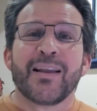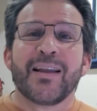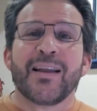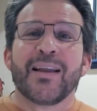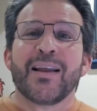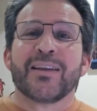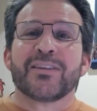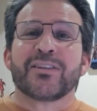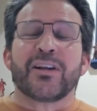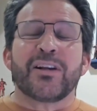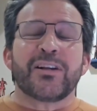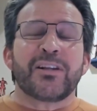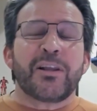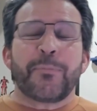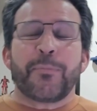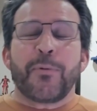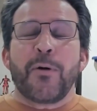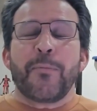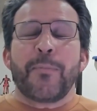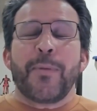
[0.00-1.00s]
So the
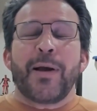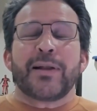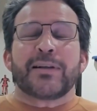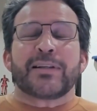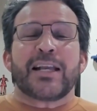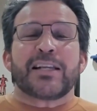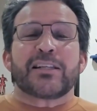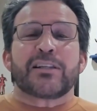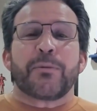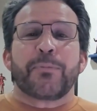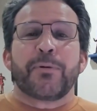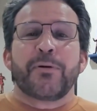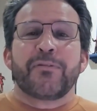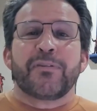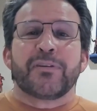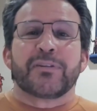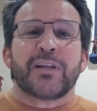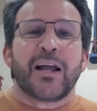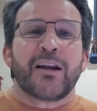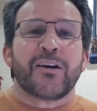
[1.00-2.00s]
bromance has the approval
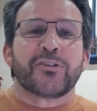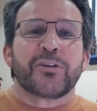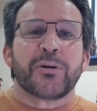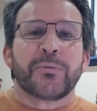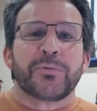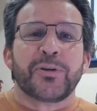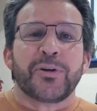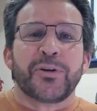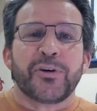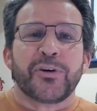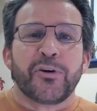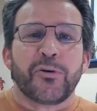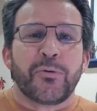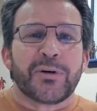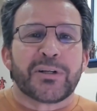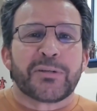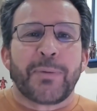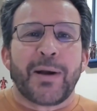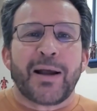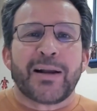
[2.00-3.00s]
of Donald Trump Jr., who
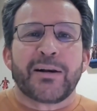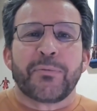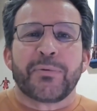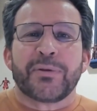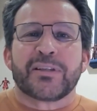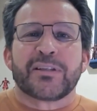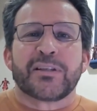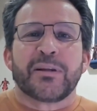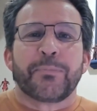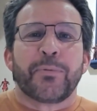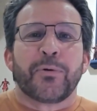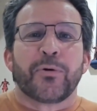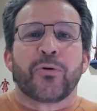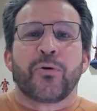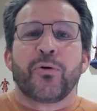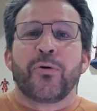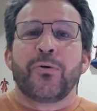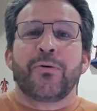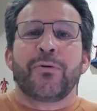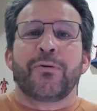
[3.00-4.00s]
responded with a simple,
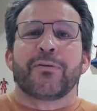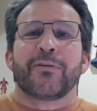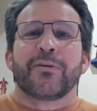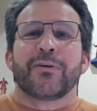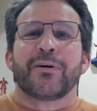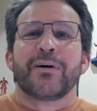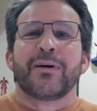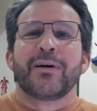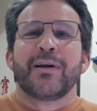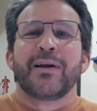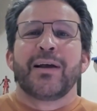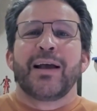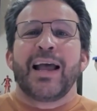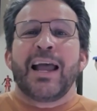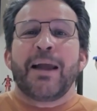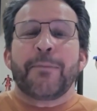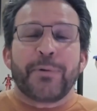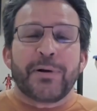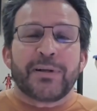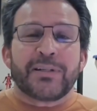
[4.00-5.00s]
cool,
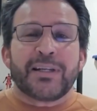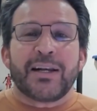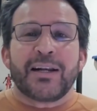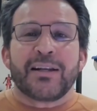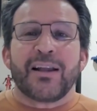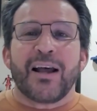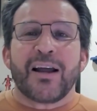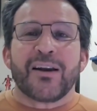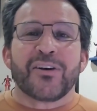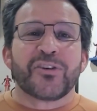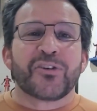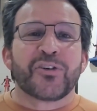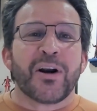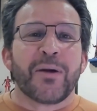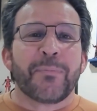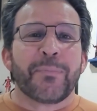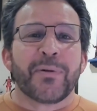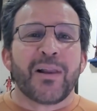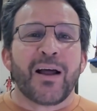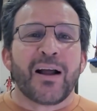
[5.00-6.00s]
and President Donald
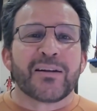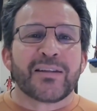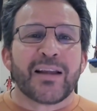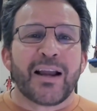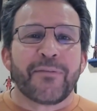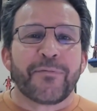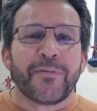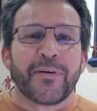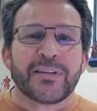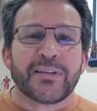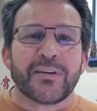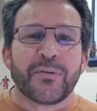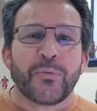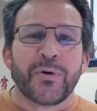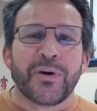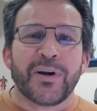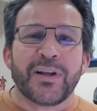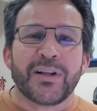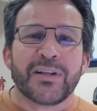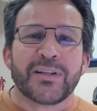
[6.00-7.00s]
Trump, a longtime friend of
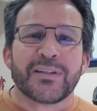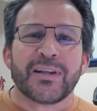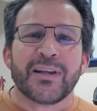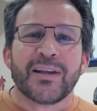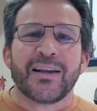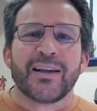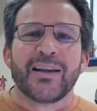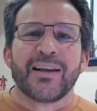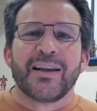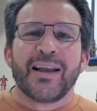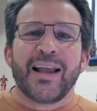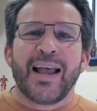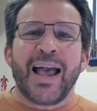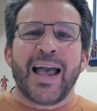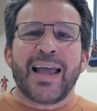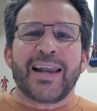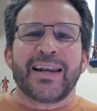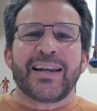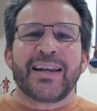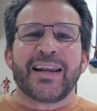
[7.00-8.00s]
Woods,
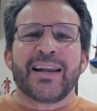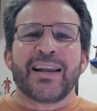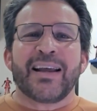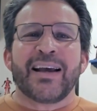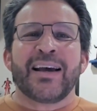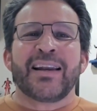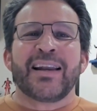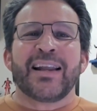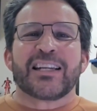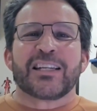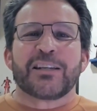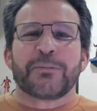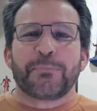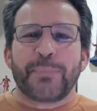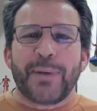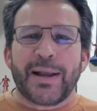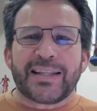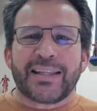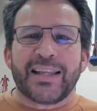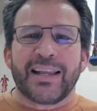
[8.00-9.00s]
adding an
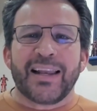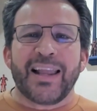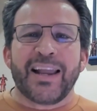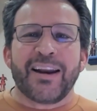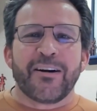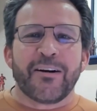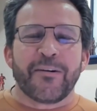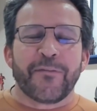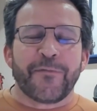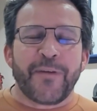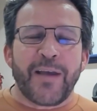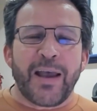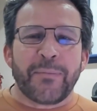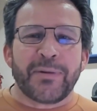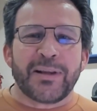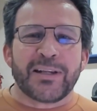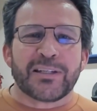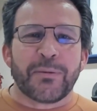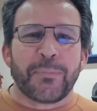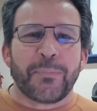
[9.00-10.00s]
unexpected layer of
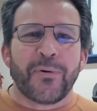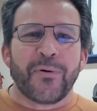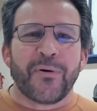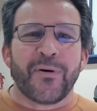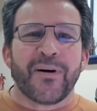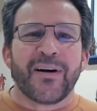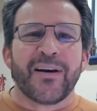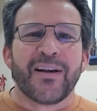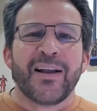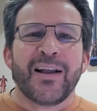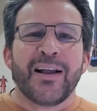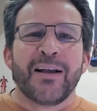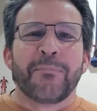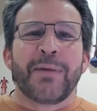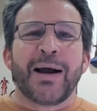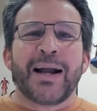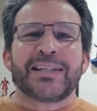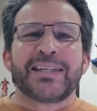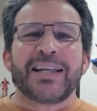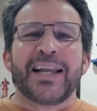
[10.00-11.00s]
family support.
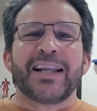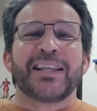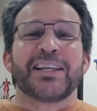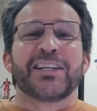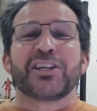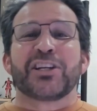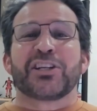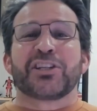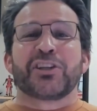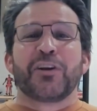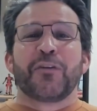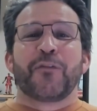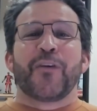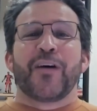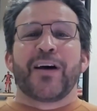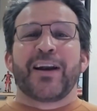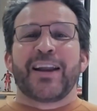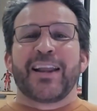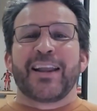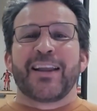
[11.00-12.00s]
My take is just too
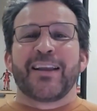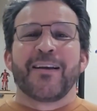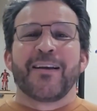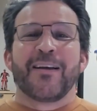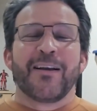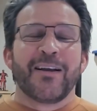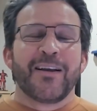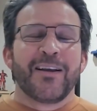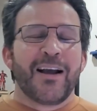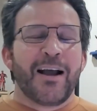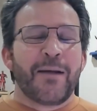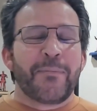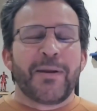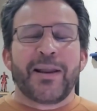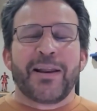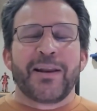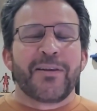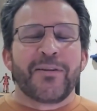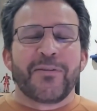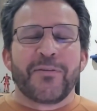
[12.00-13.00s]
funny. I
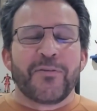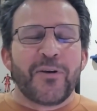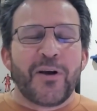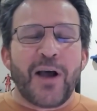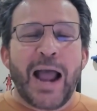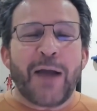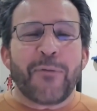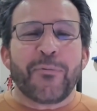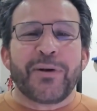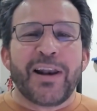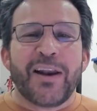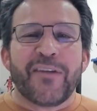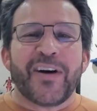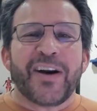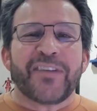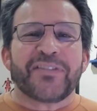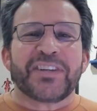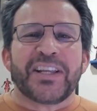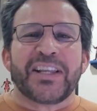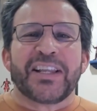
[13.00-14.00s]
mean, I would never
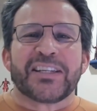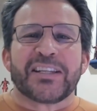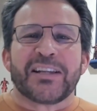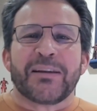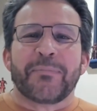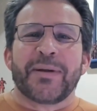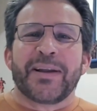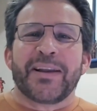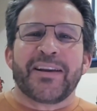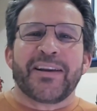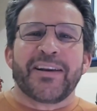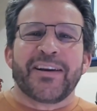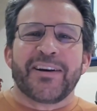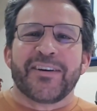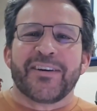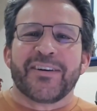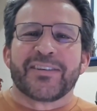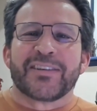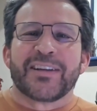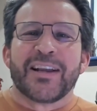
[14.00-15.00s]
have seen this in a million
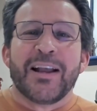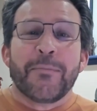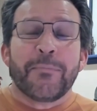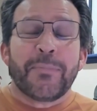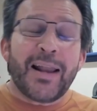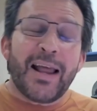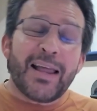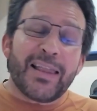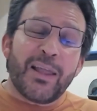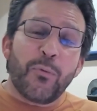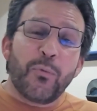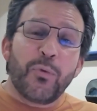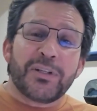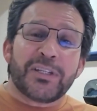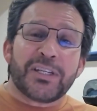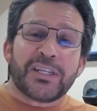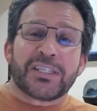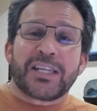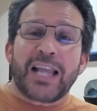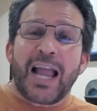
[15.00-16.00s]
years. But now that Woods
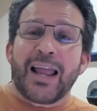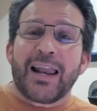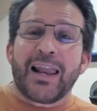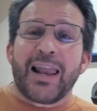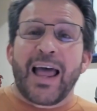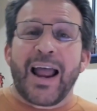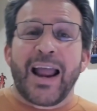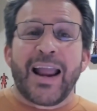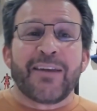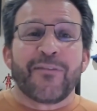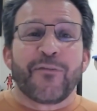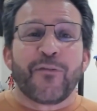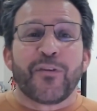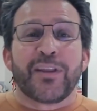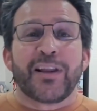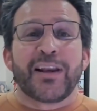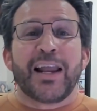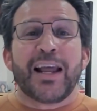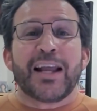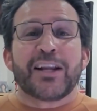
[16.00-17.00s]
is sidelined for
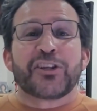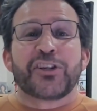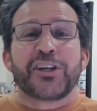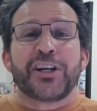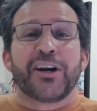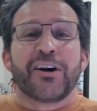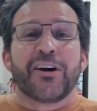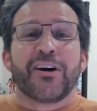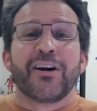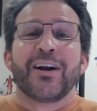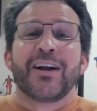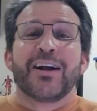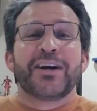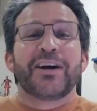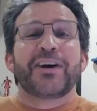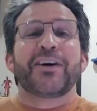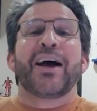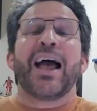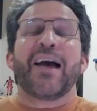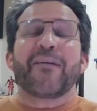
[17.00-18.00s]
the next year,
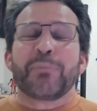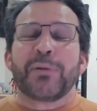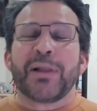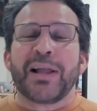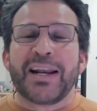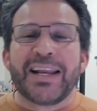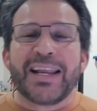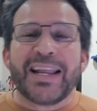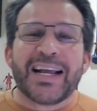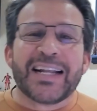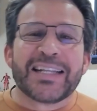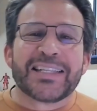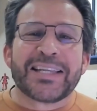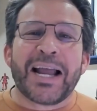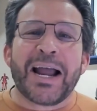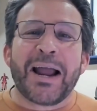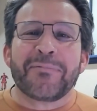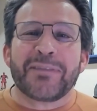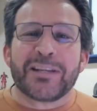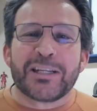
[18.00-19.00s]
he'll have plenty of
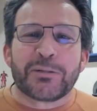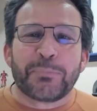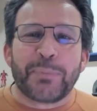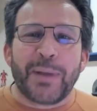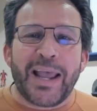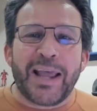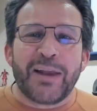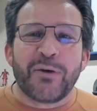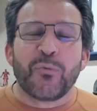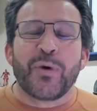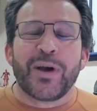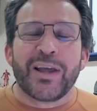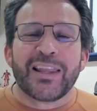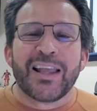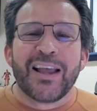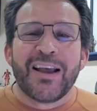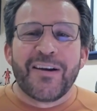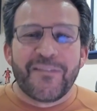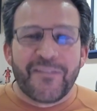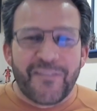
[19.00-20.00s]
time to spend with
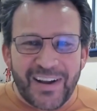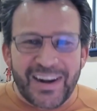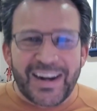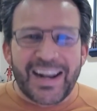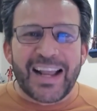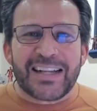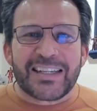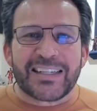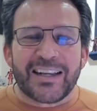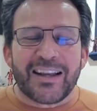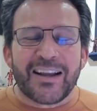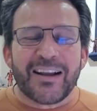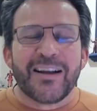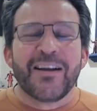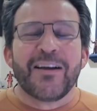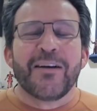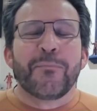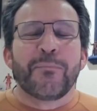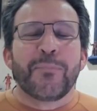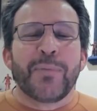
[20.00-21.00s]
Vanessa.
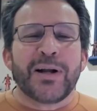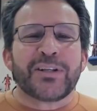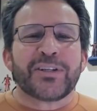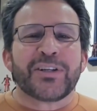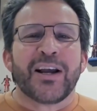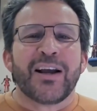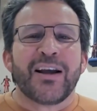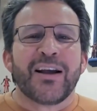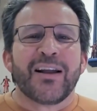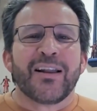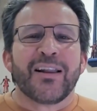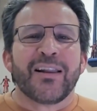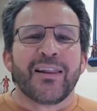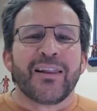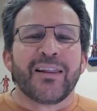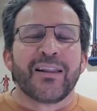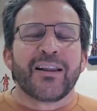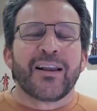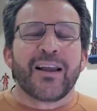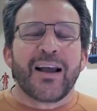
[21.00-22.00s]
Much
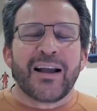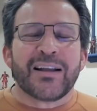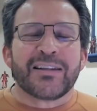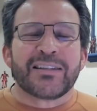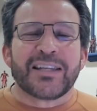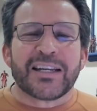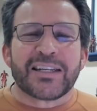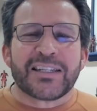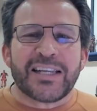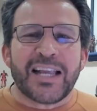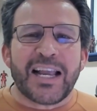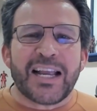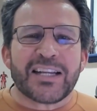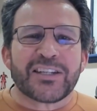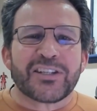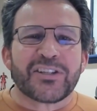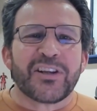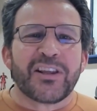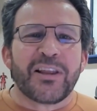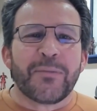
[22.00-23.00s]
success
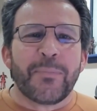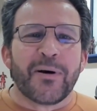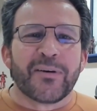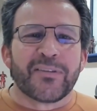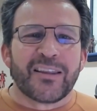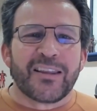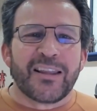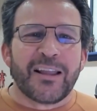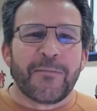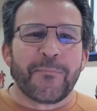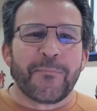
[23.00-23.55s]
to the both of them.